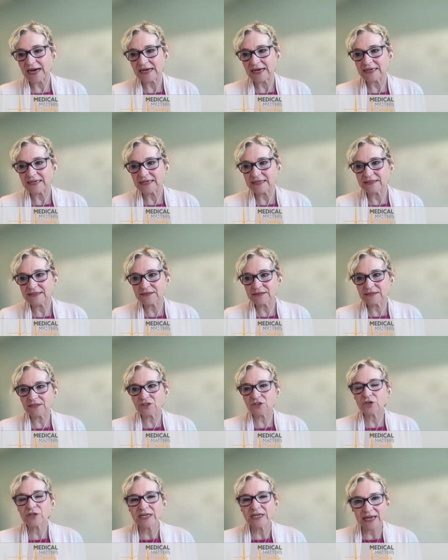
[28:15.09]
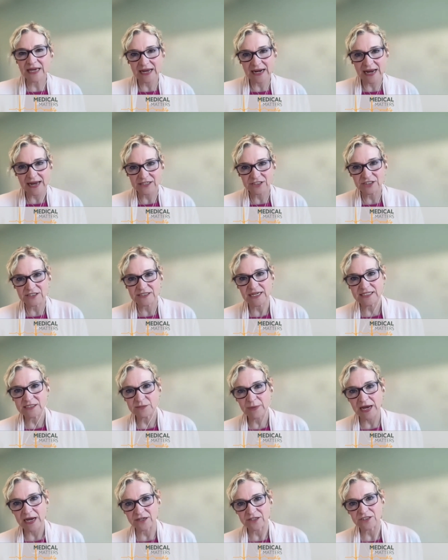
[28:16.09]
uh, looking at
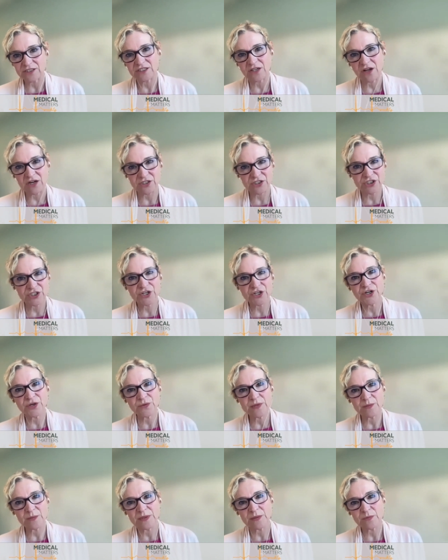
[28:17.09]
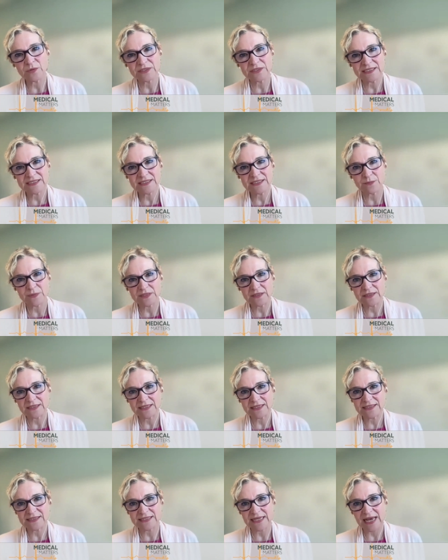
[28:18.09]
exercise patterns long term in people with
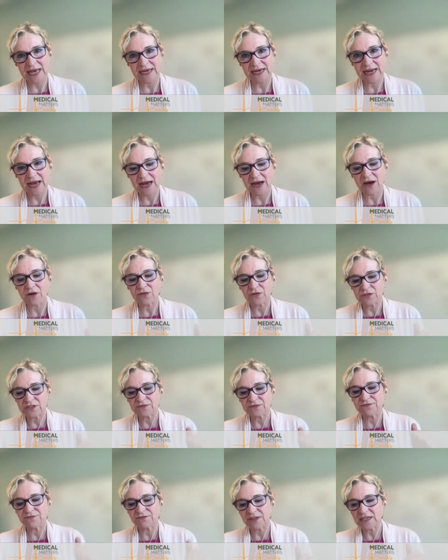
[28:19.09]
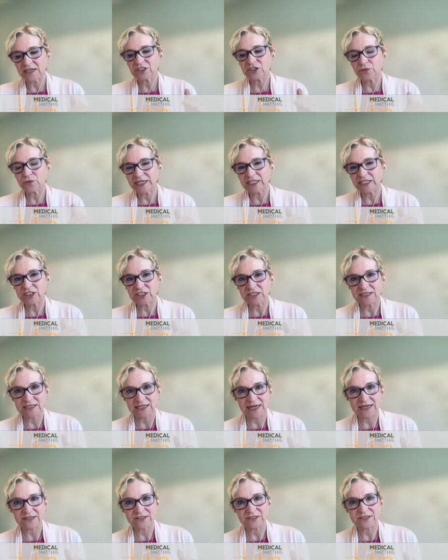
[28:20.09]
disabilities and how those fluctuations
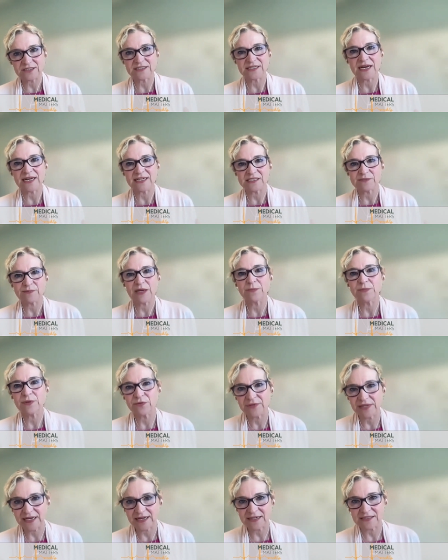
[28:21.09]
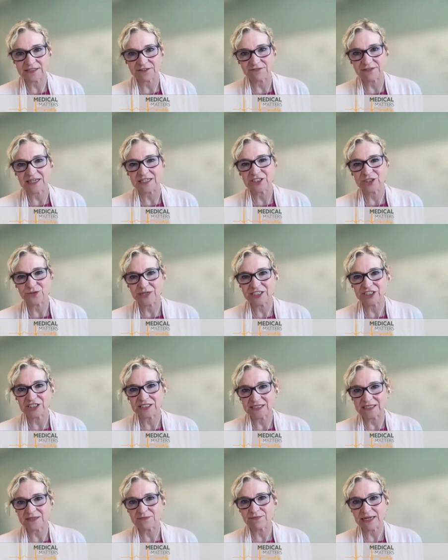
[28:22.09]
in exercise might be related to
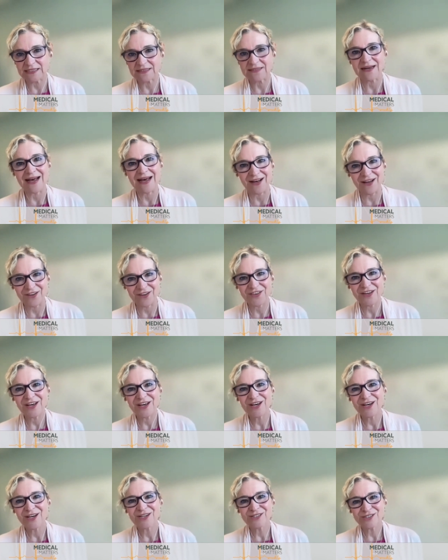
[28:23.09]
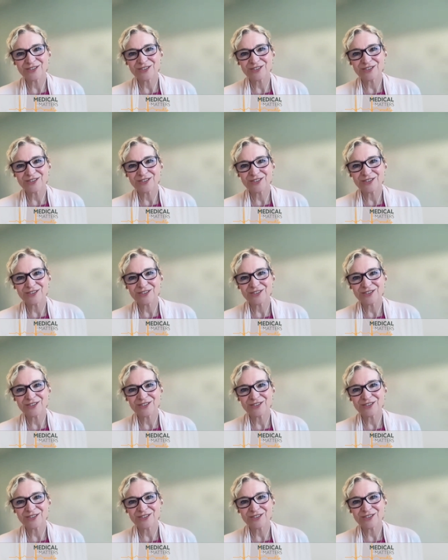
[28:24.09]
fluctuations in mental health.